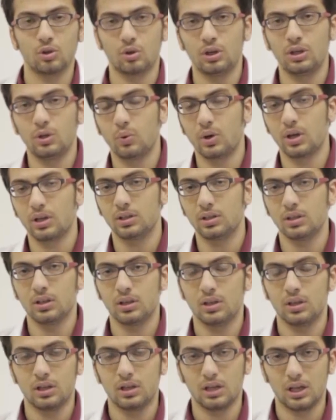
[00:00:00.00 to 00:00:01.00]
only one
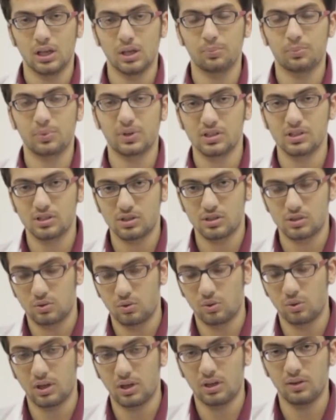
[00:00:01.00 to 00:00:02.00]
impulse
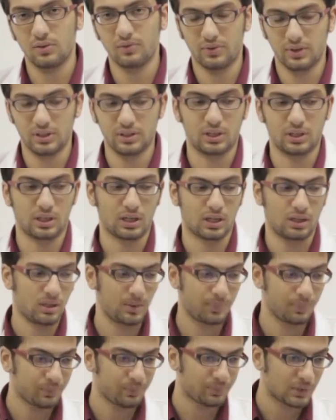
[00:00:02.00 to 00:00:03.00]
to the ventricle.
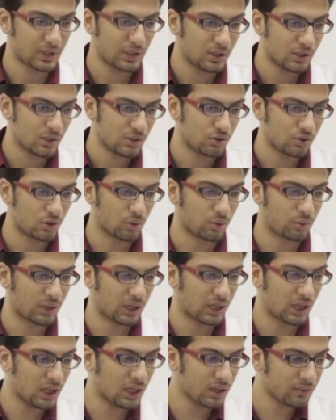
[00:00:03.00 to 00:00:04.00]
So we
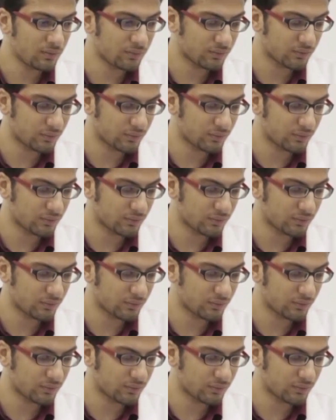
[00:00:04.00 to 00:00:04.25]
have